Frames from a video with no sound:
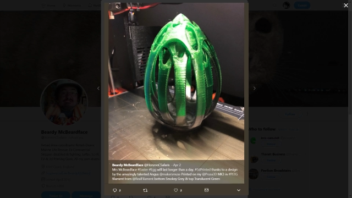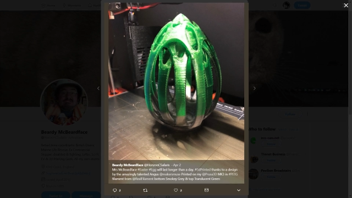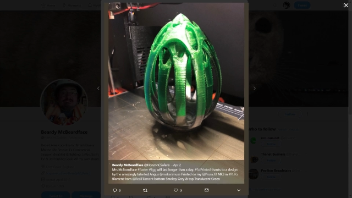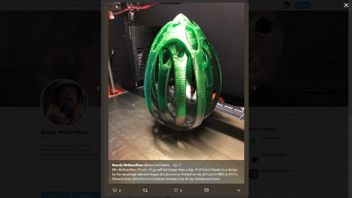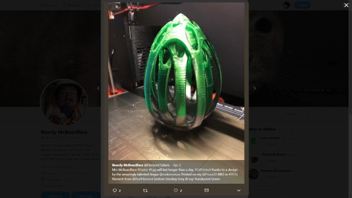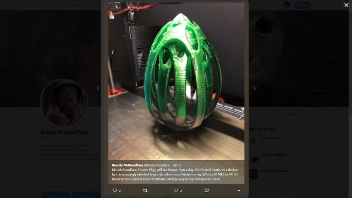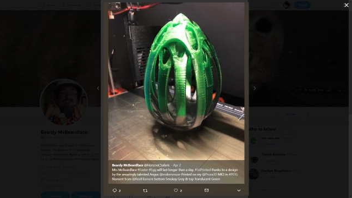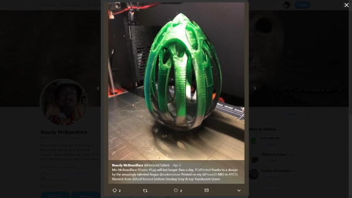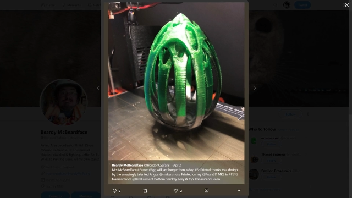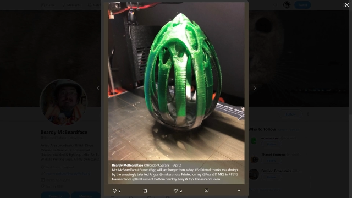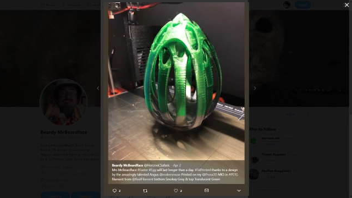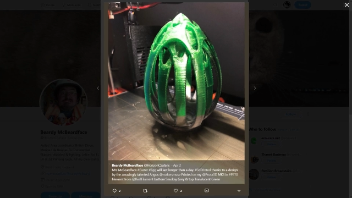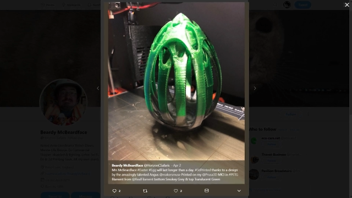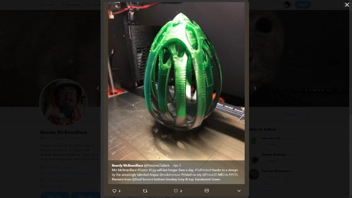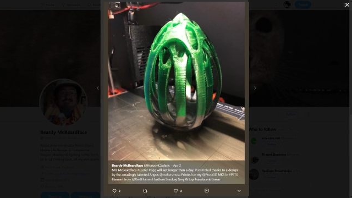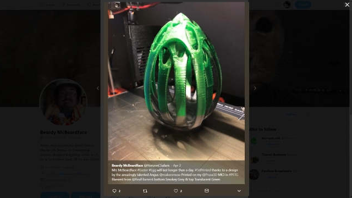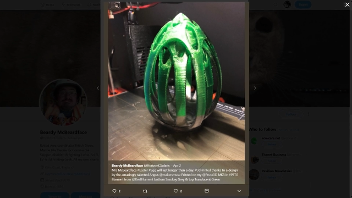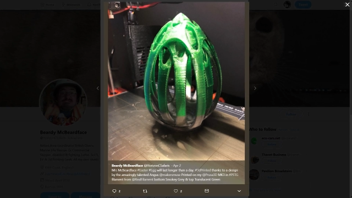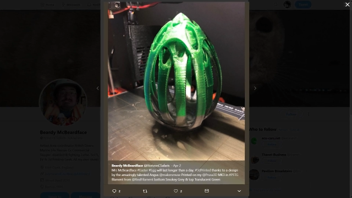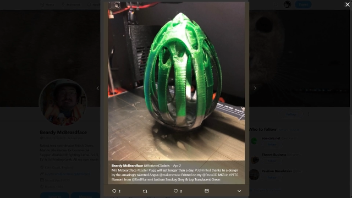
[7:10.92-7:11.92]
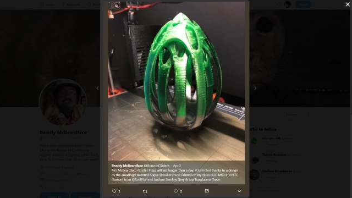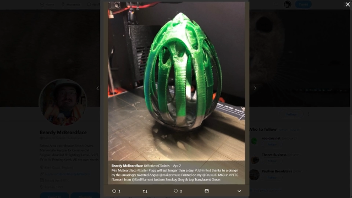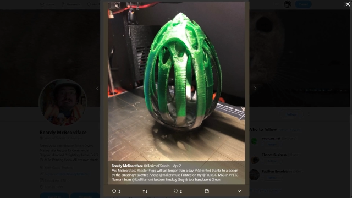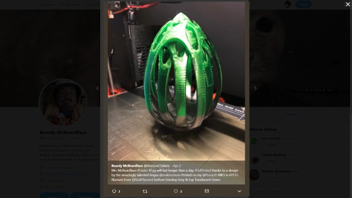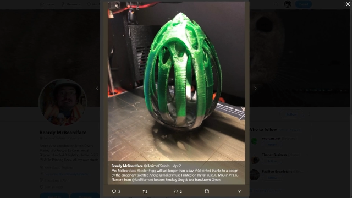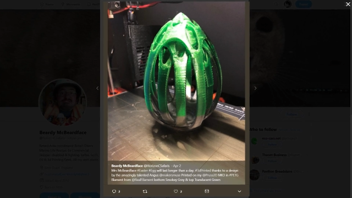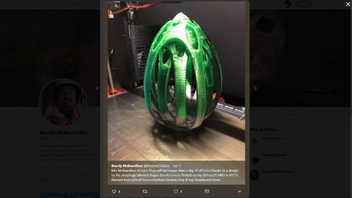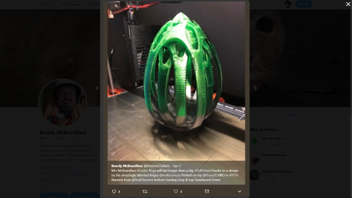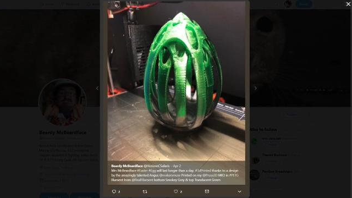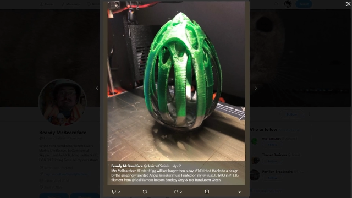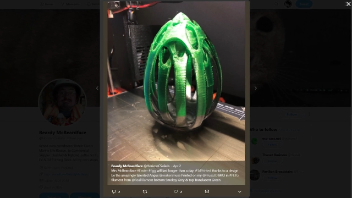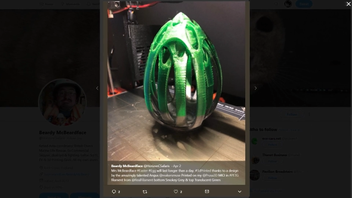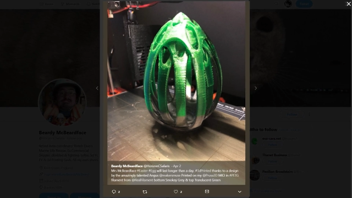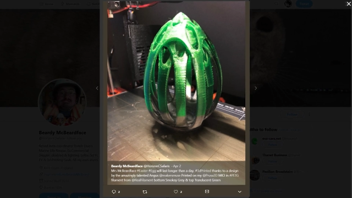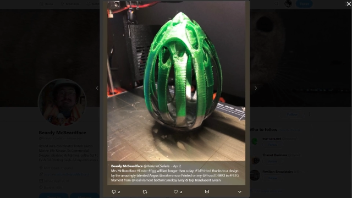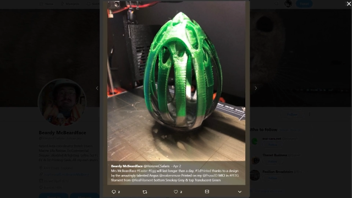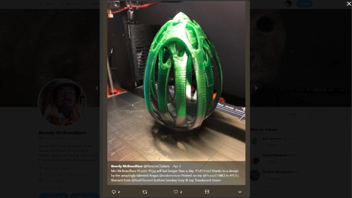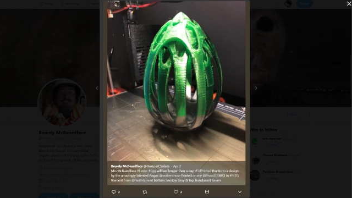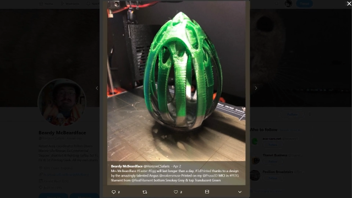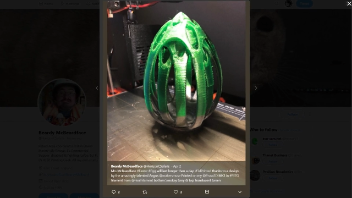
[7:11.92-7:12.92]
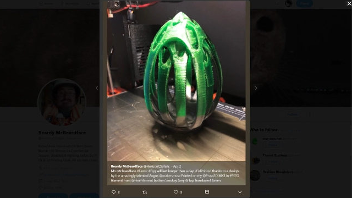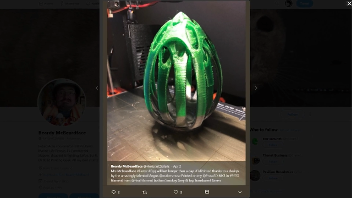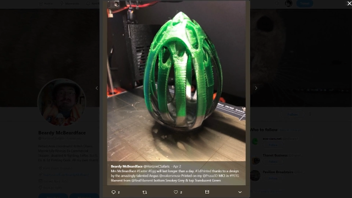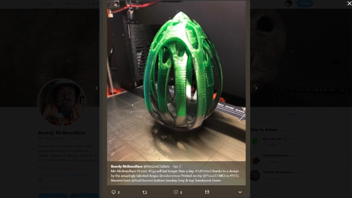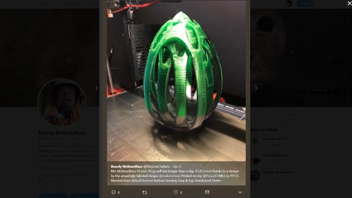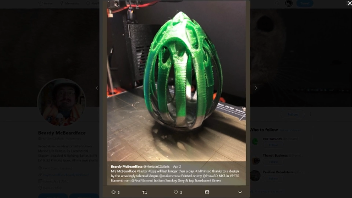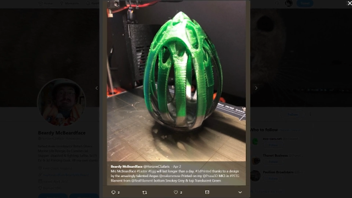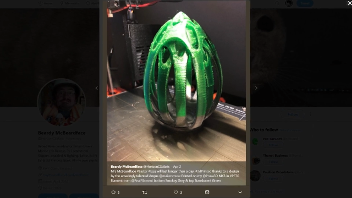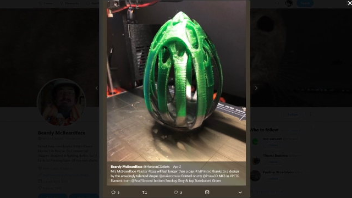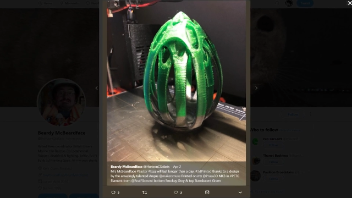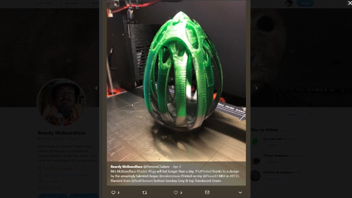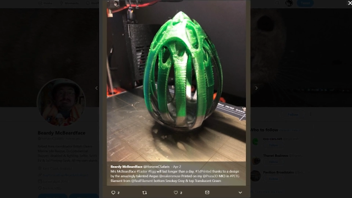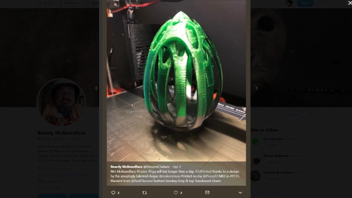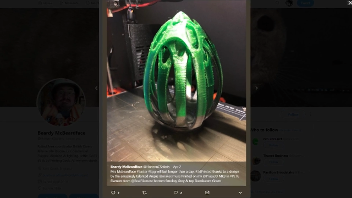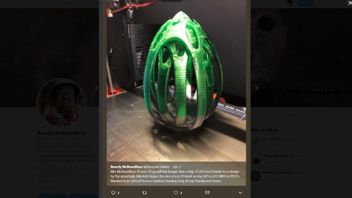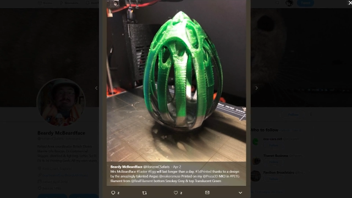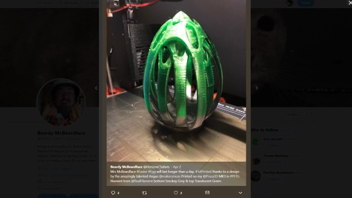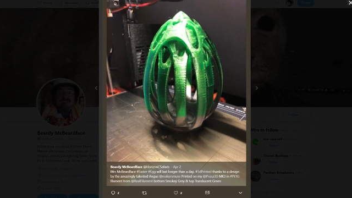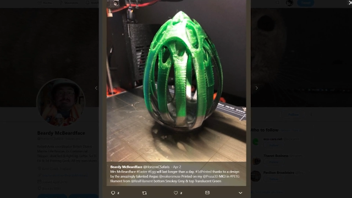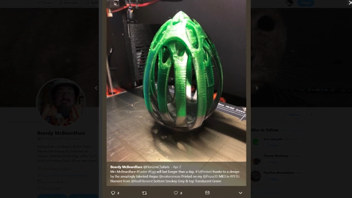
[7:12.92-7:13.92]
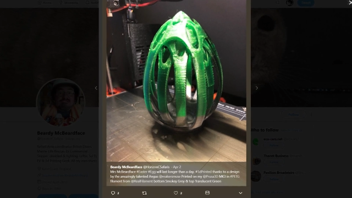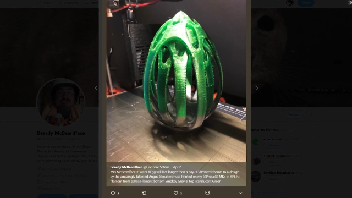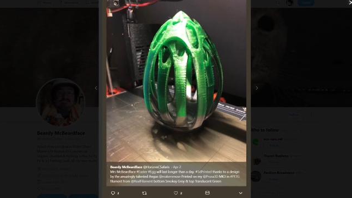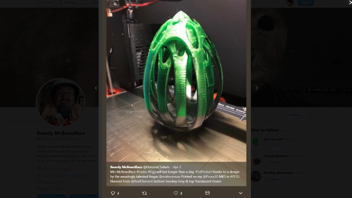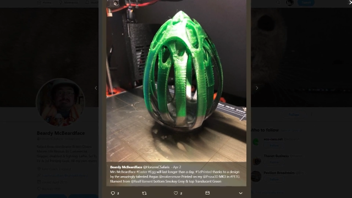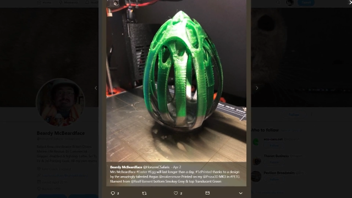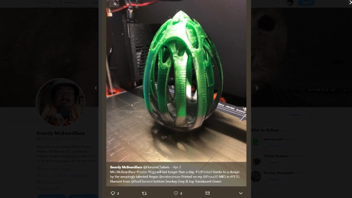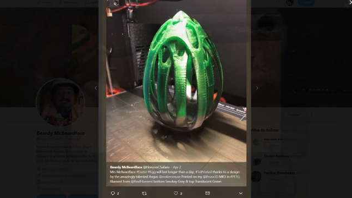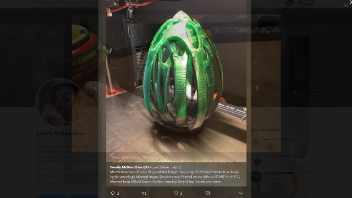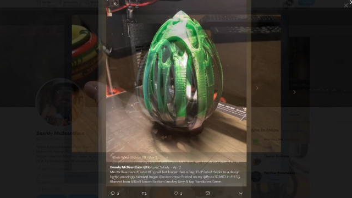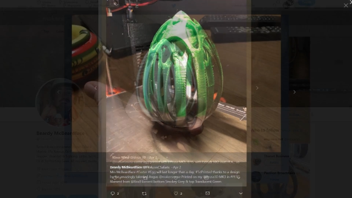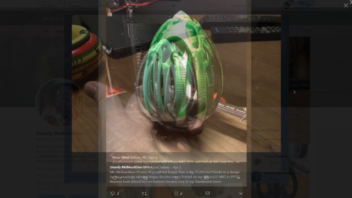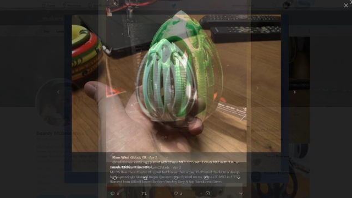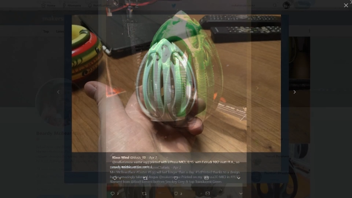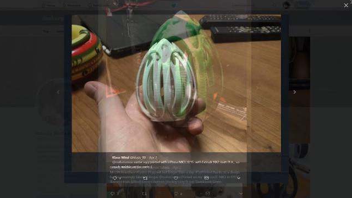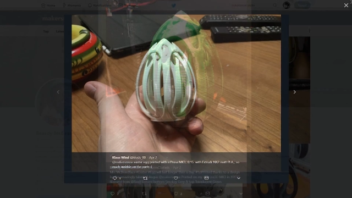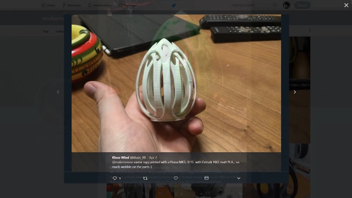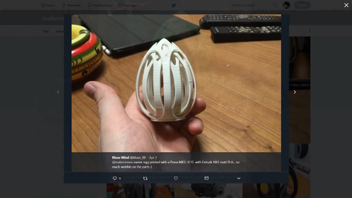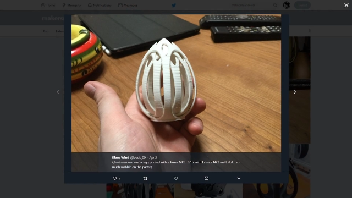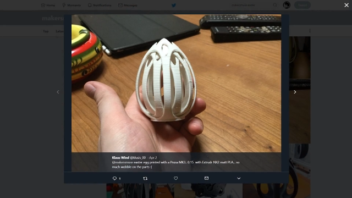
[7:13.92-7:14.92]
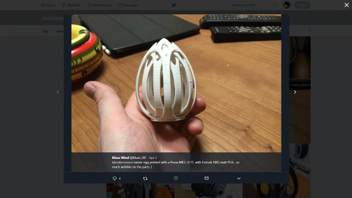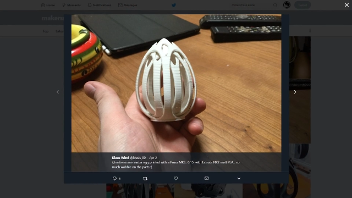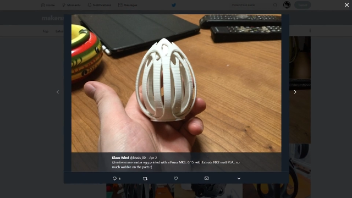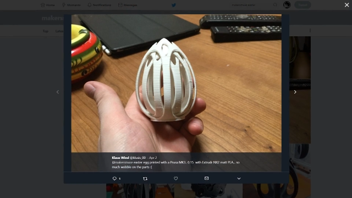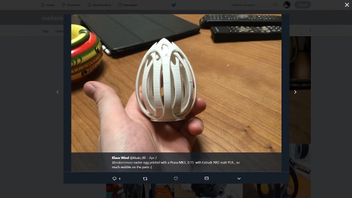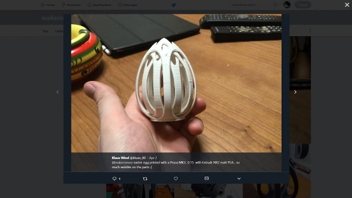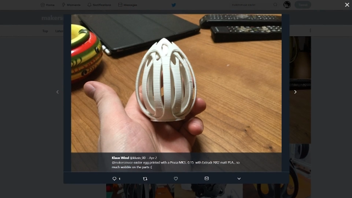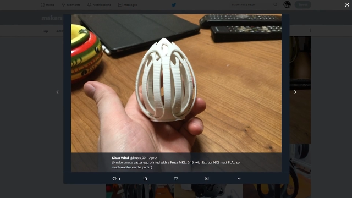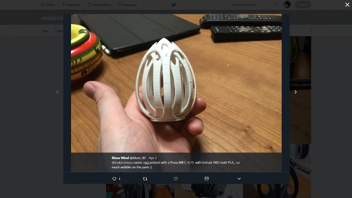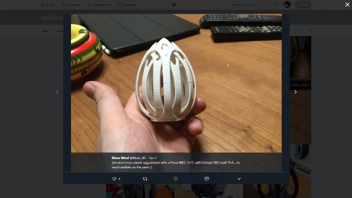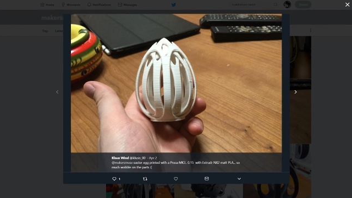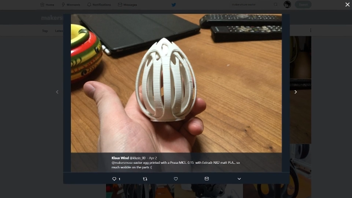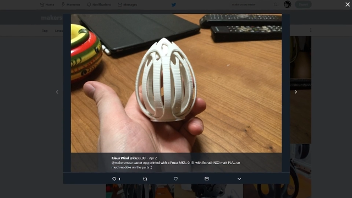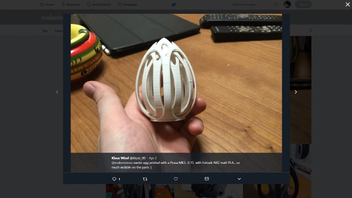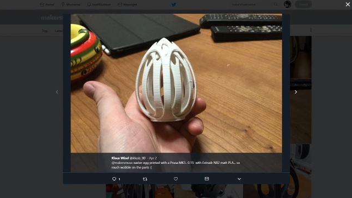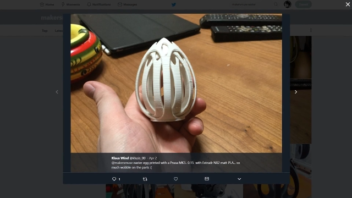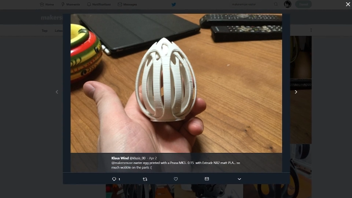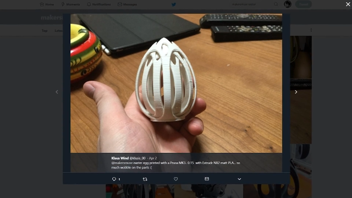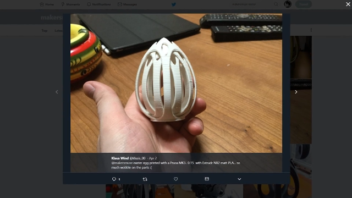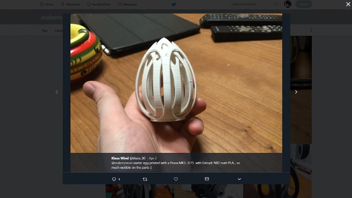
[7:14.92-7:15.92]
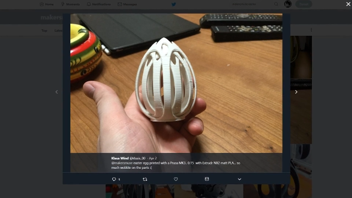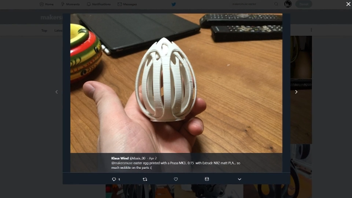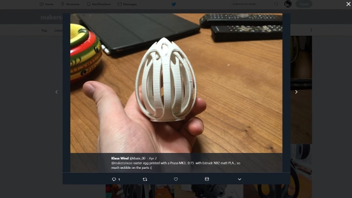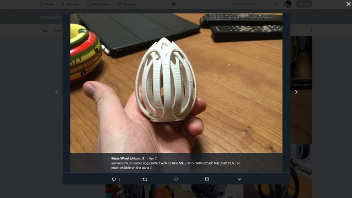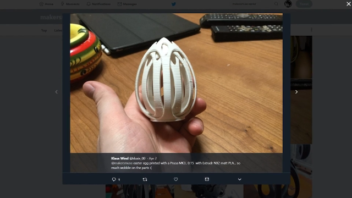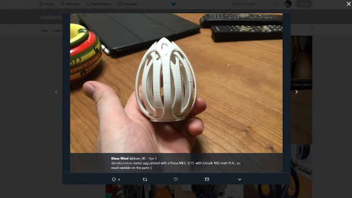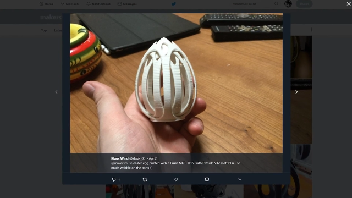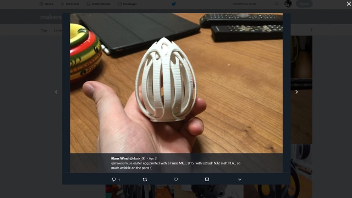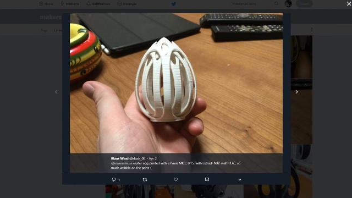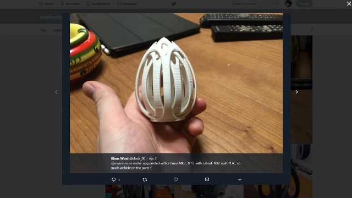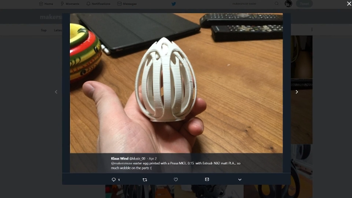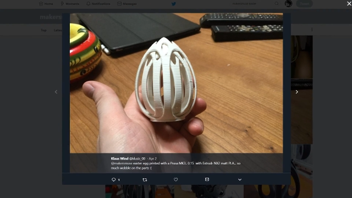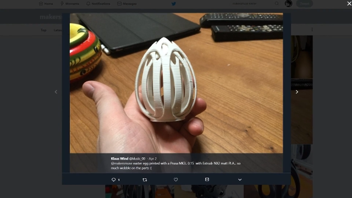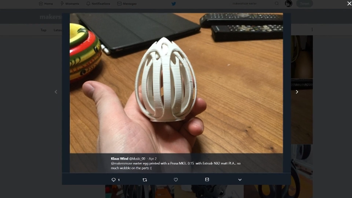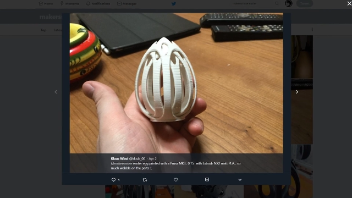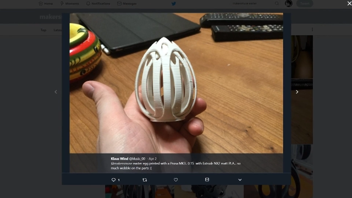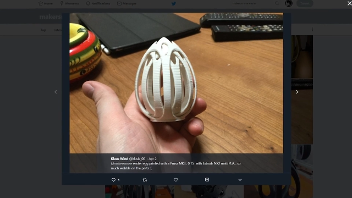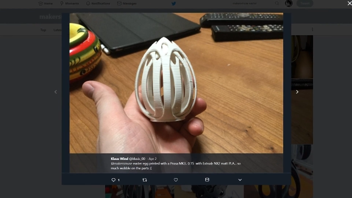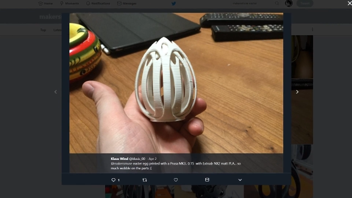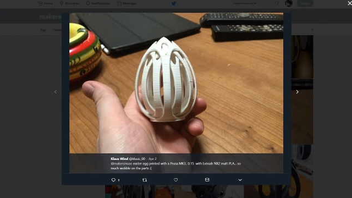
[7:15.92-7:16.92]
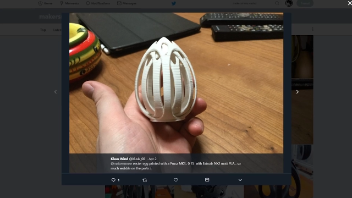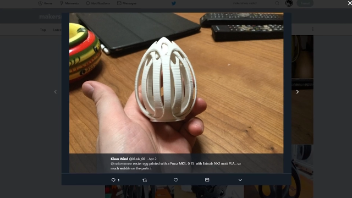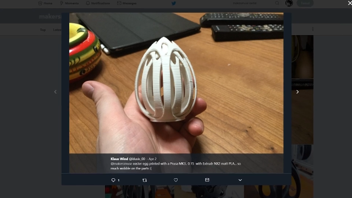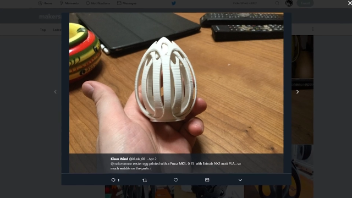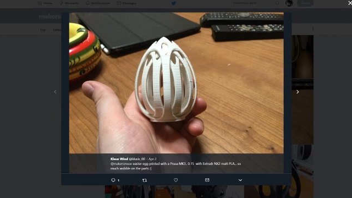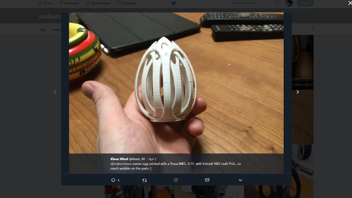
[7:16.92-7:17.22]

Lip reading: [unreadable: no face in view]